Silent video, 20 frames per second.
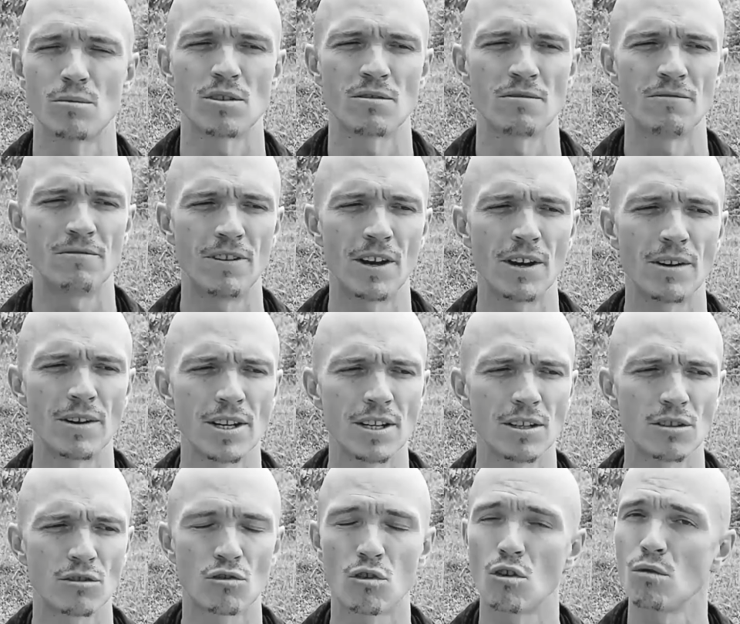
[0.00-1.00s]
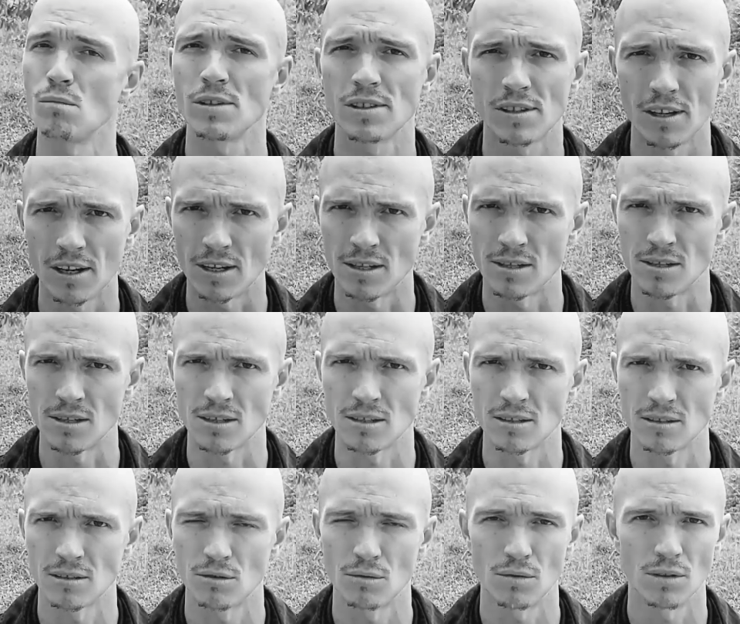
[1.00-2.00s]
It was very traumatizing
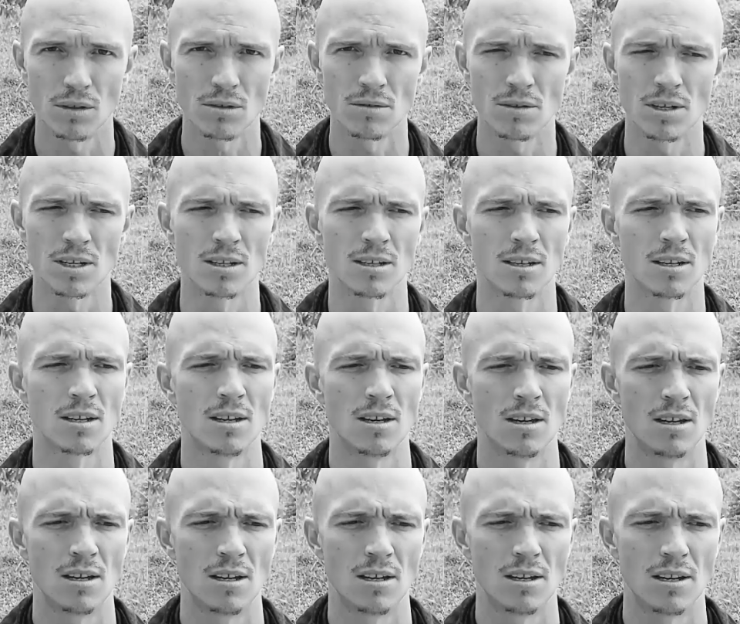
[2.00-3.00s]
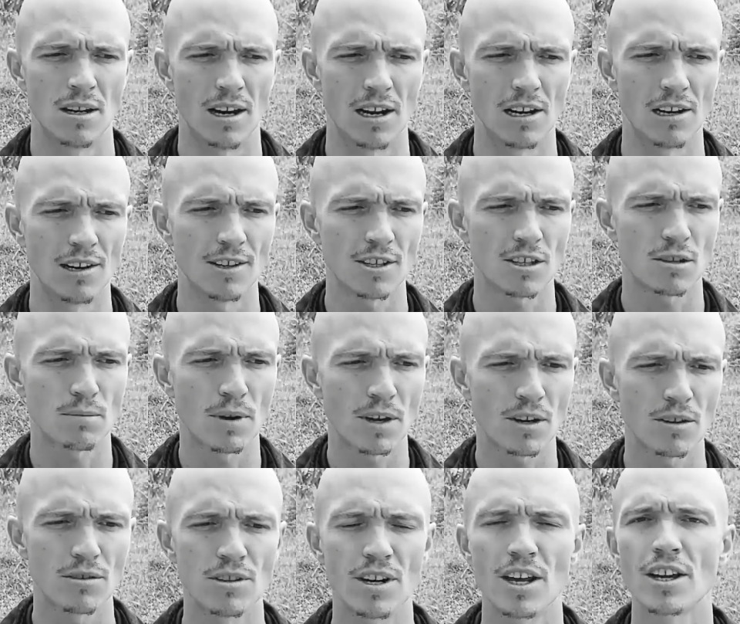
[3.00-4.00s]
to a degree. I lost my
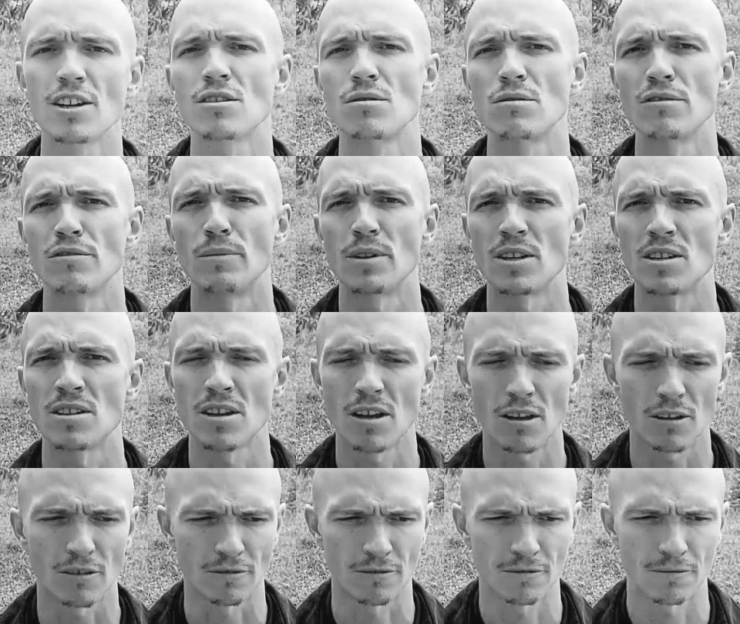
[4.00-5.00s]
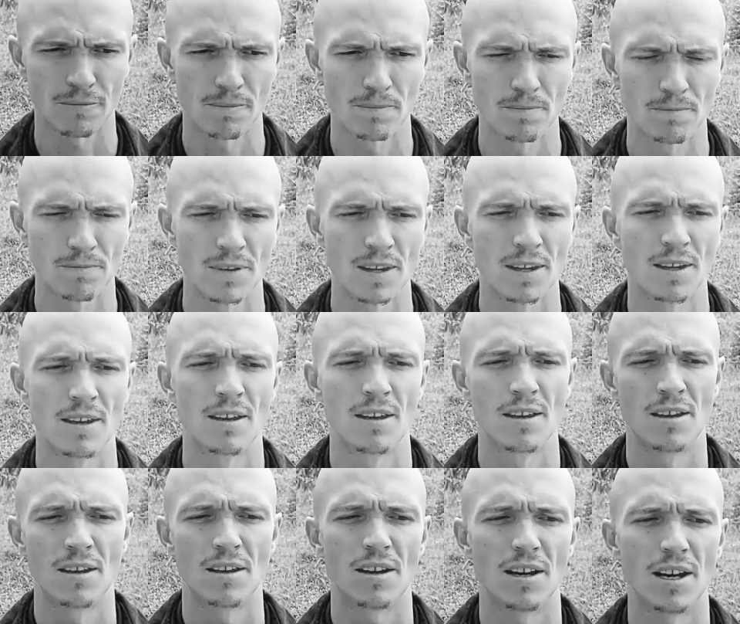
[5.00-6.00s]
connection with myself.
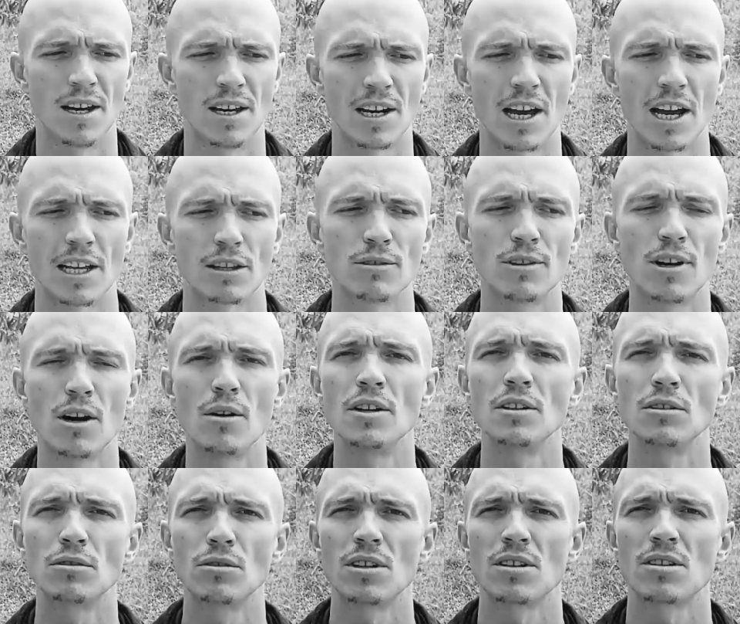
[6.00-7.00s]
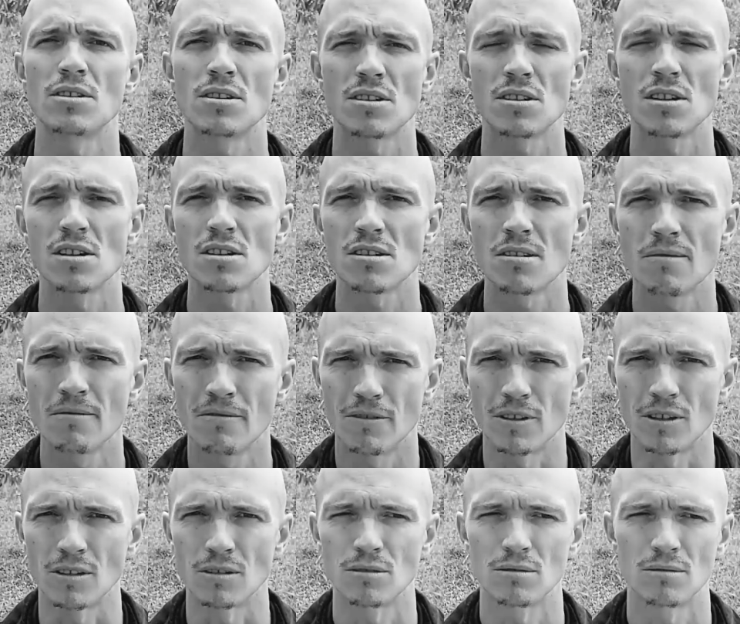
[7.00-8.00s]
And I had to go into this system
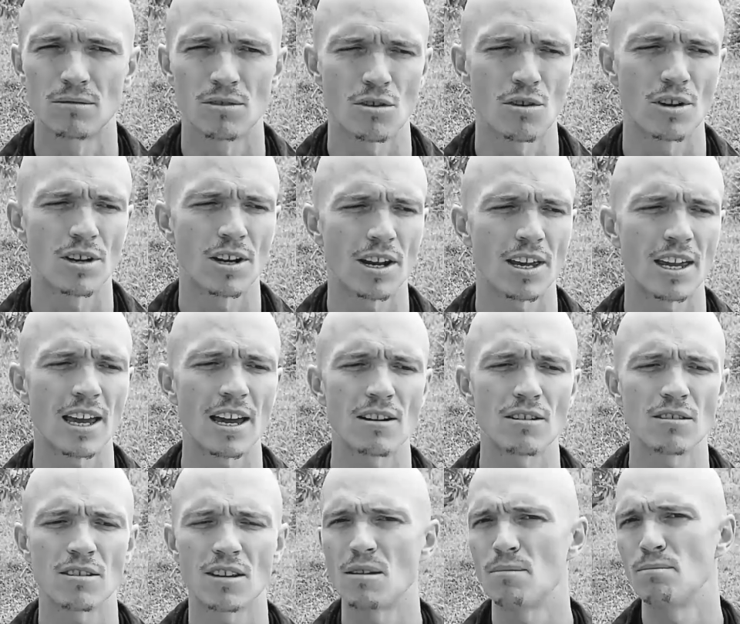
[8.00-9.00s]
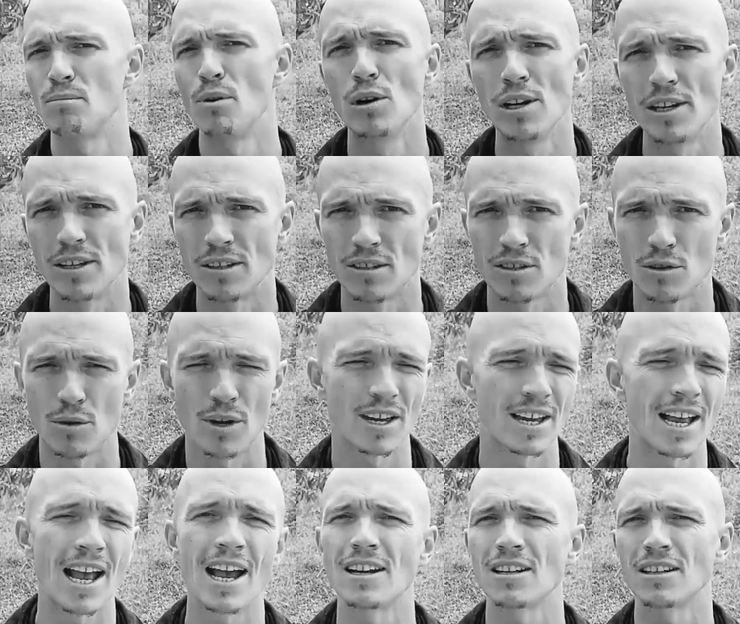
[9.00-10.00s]
thing so that I cannot get bullied, so I
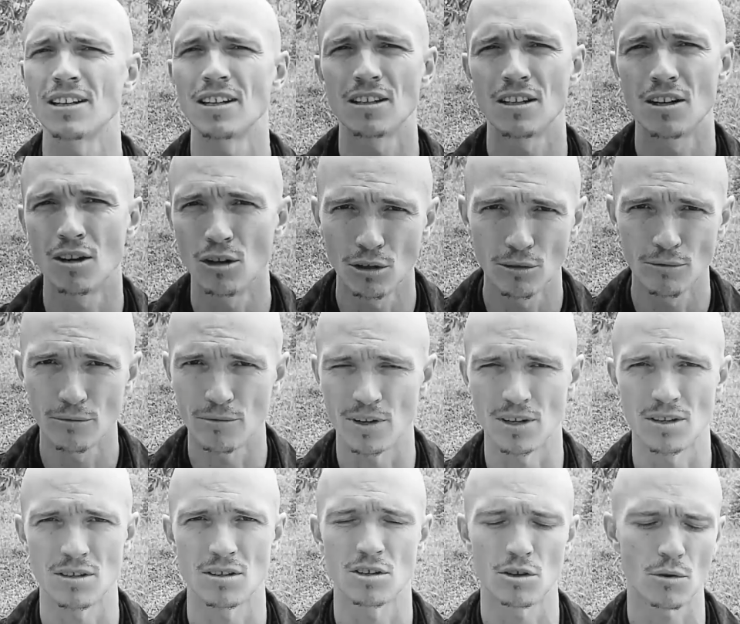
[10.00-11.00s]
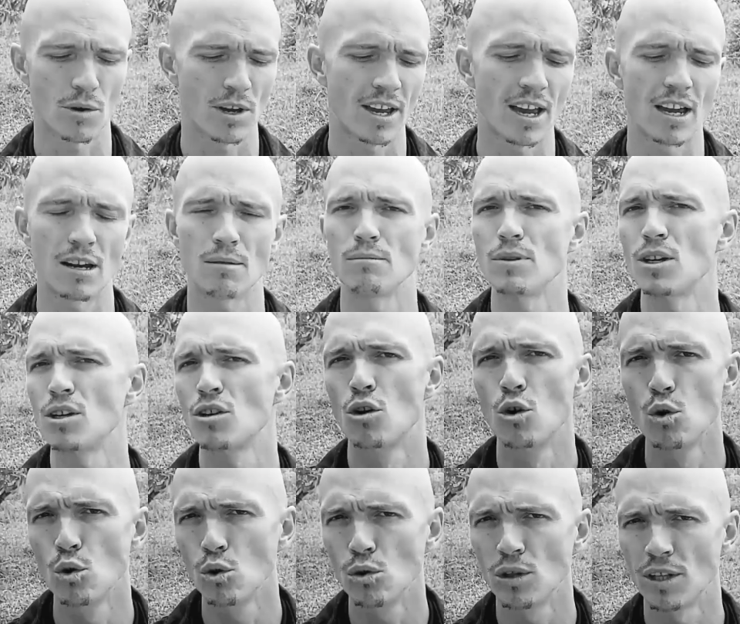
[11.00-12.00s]
can get girlfriends, so I can be
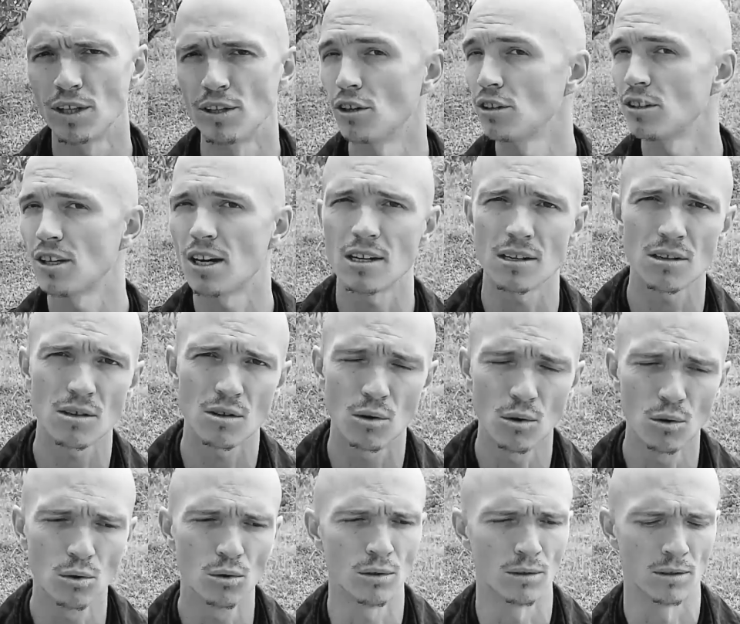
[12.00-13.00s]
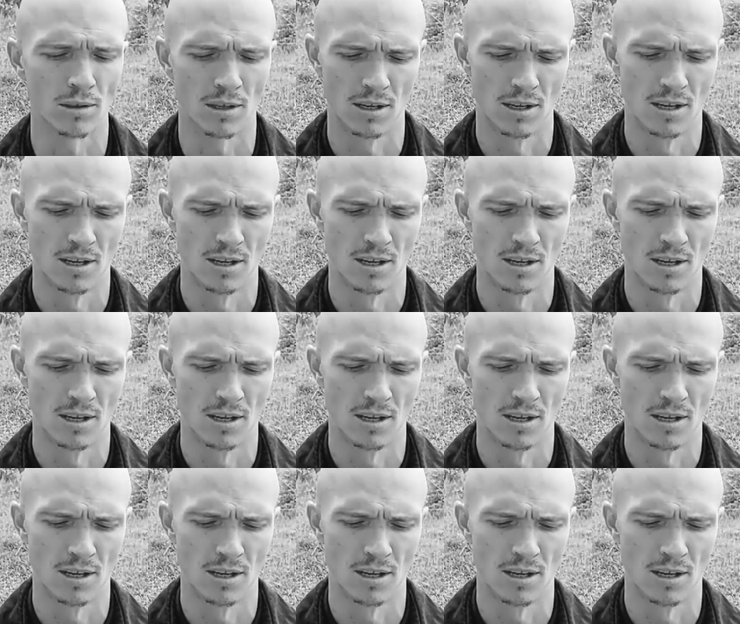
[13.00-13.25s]
cool and not uncool.